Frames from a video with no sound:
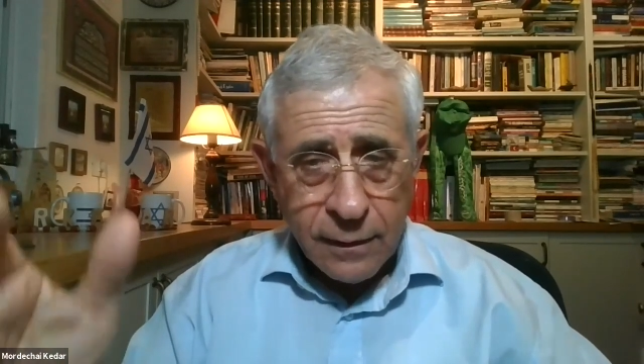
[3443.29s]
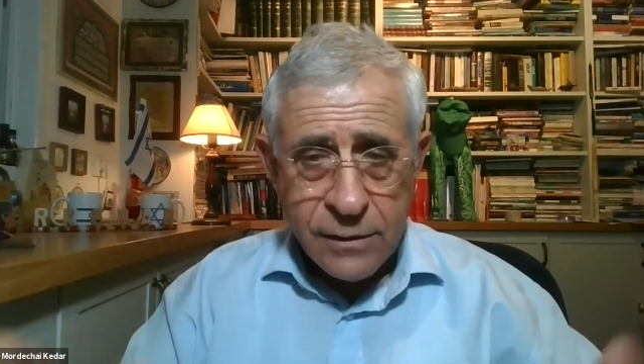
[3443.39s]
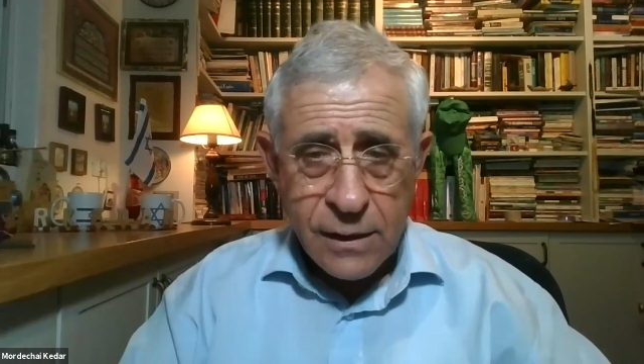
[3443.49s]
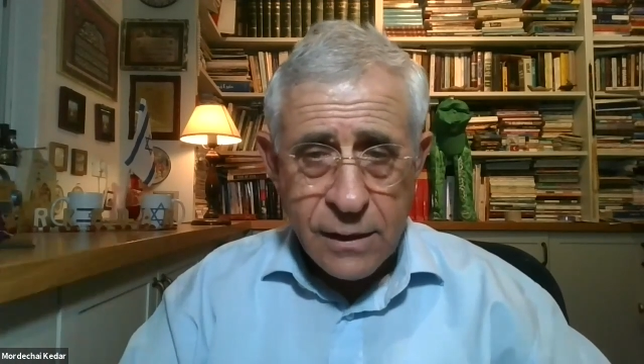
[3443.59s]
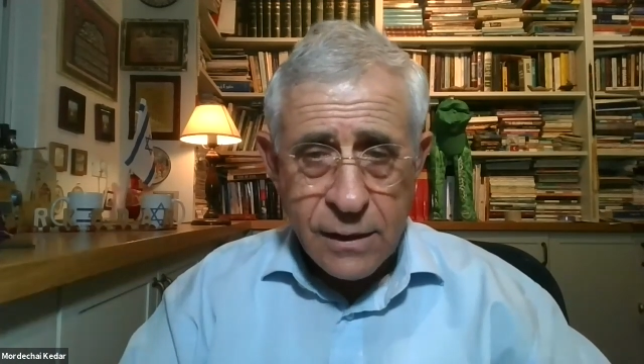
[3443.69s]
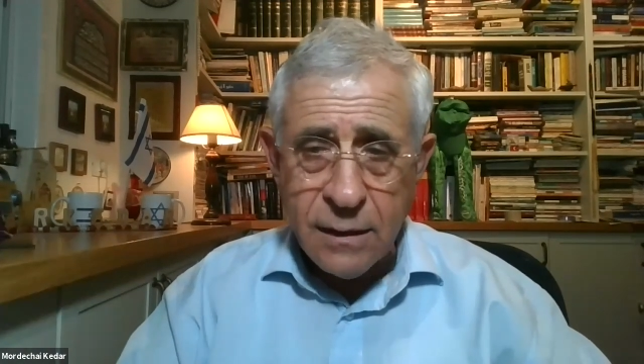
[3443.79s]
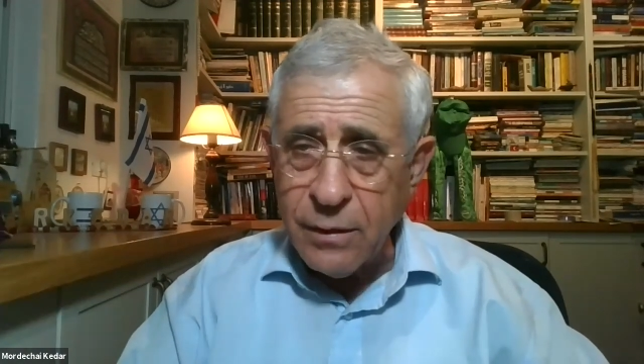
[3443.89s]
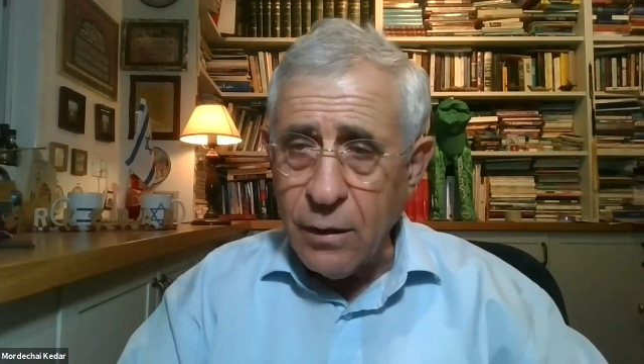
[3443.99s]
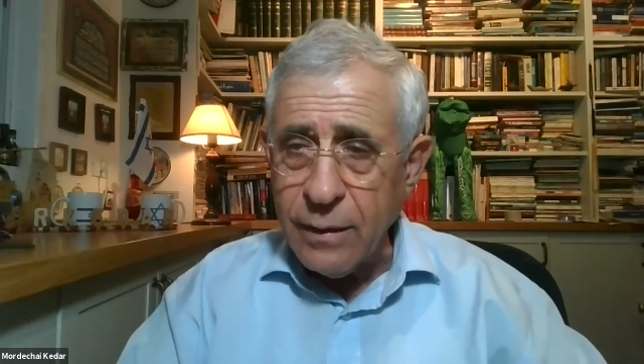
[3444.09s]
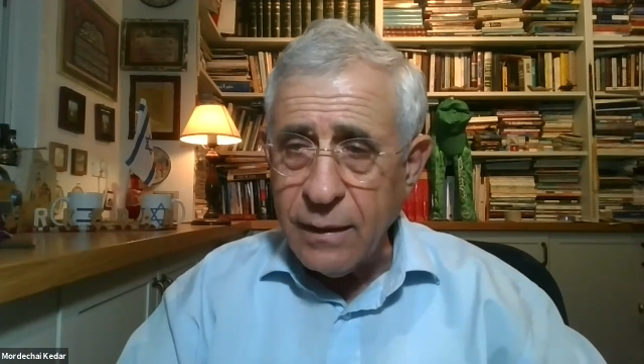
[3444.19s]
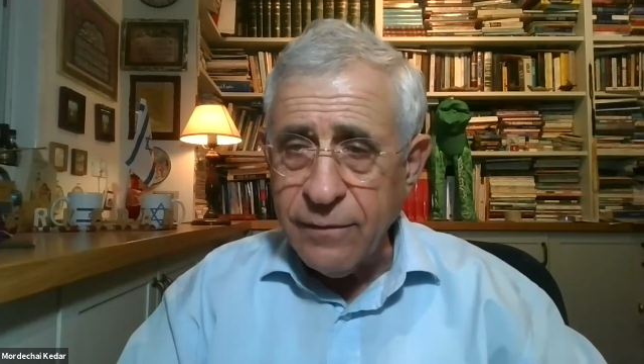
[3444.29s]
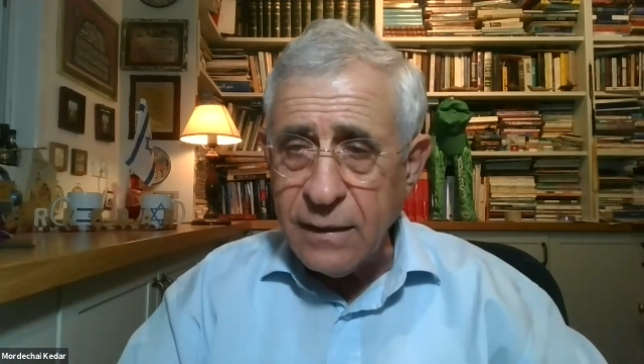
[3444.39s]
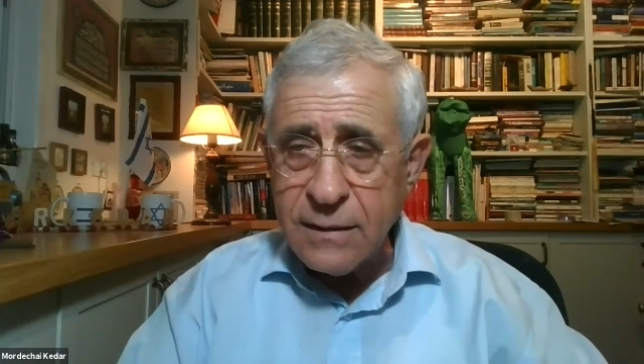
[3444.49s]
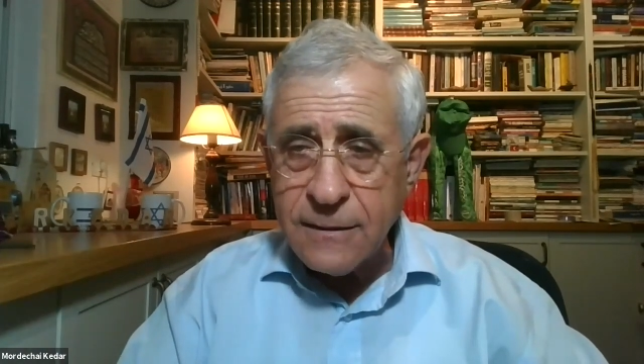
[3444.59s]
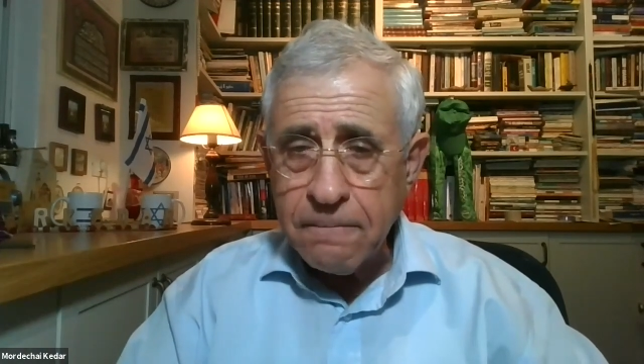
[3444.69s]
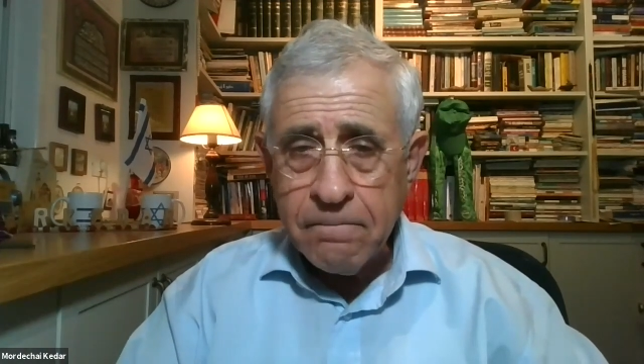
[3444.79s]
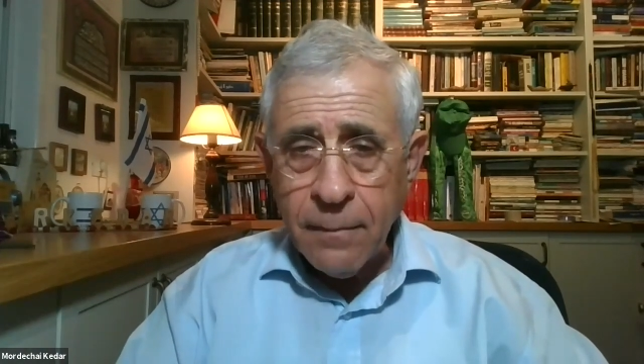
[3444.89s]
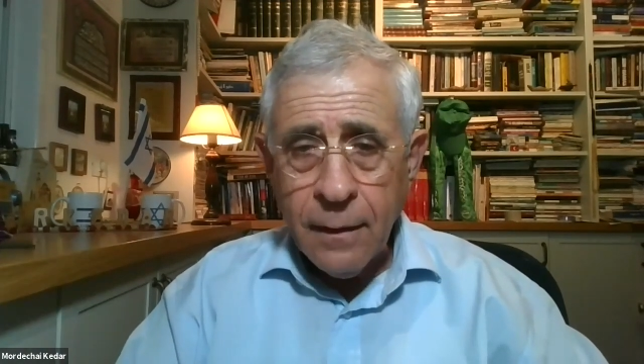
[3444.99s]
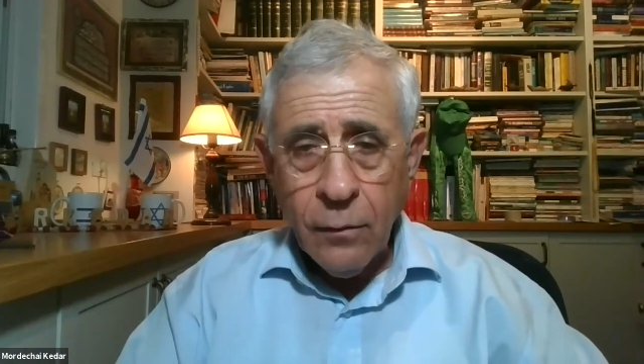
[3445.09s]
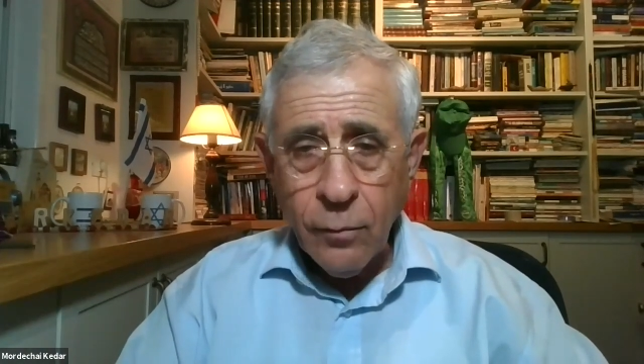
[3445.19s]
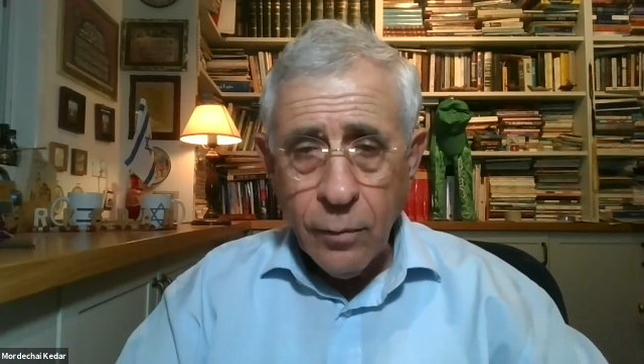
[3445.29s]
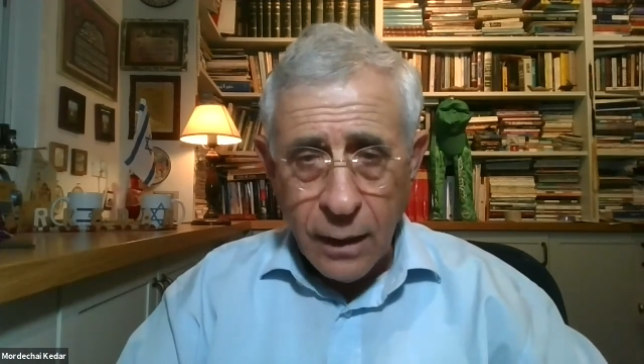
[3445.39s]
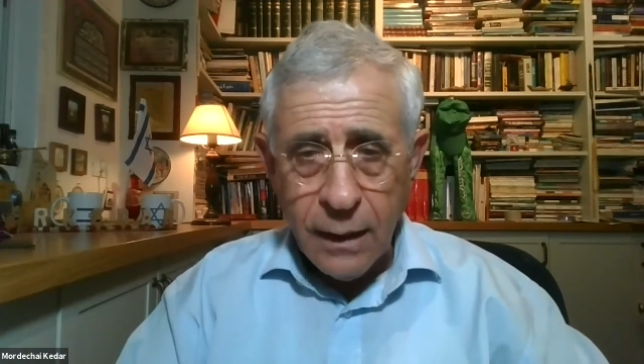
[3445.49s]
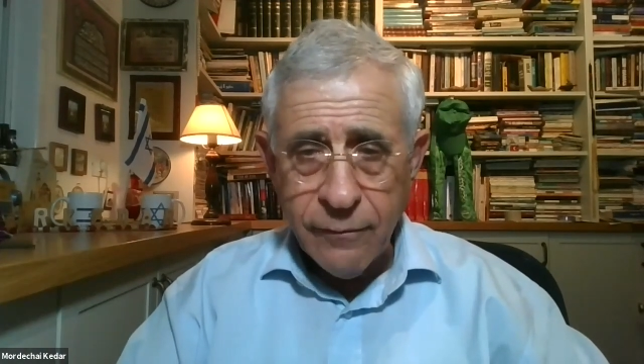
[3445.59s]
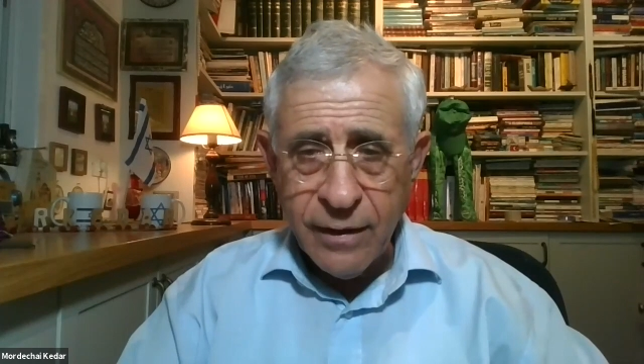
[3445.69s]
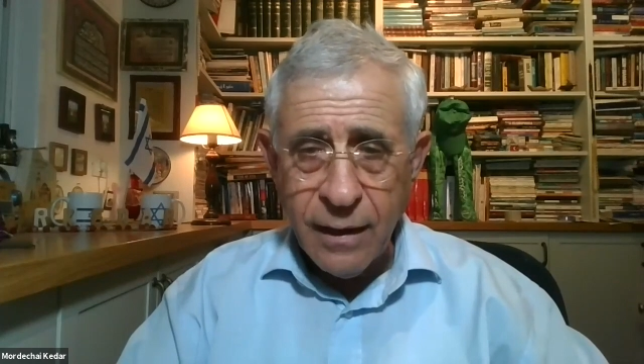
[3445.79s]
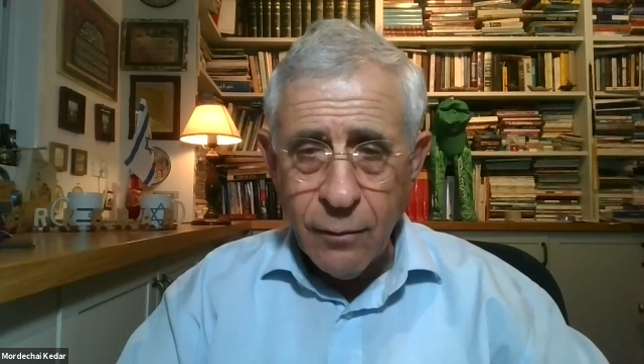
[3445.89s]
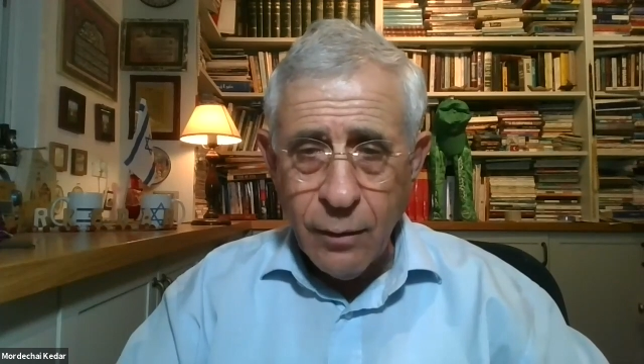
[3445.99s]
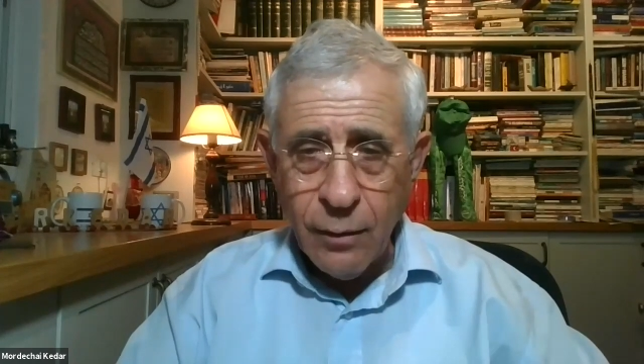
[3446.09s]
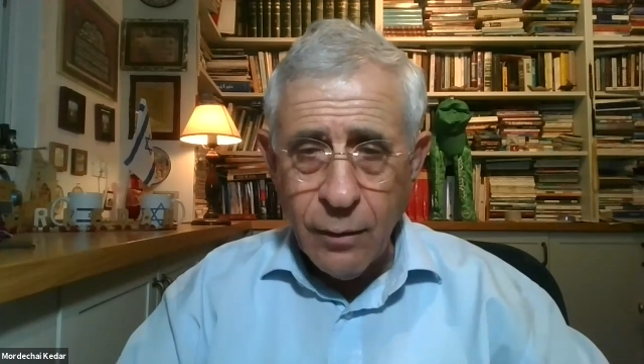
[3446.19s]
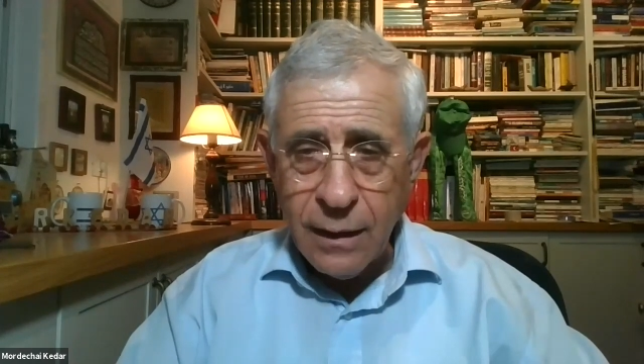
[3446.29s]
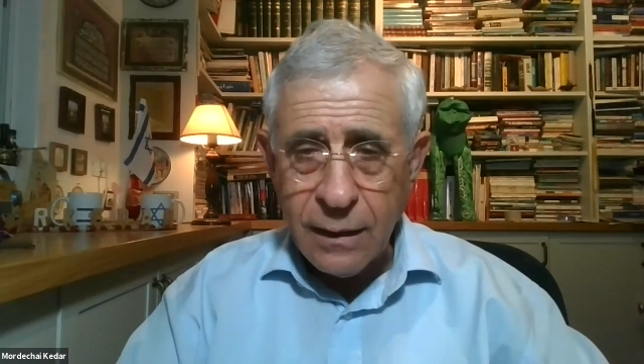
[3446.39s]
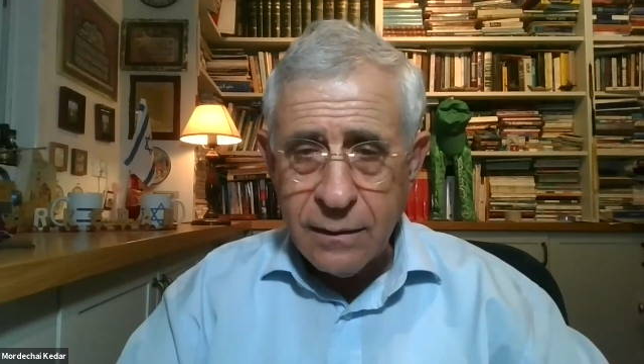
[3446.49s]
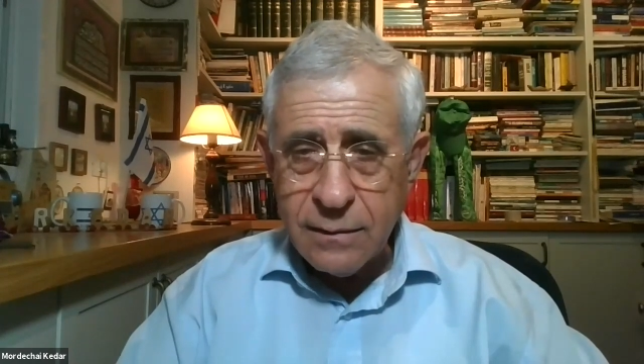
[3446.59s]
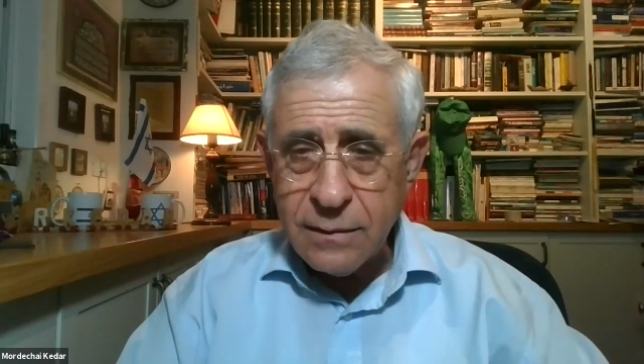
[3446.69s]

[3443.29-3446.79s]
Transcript: Just let me know in advance. We'll have another one like this.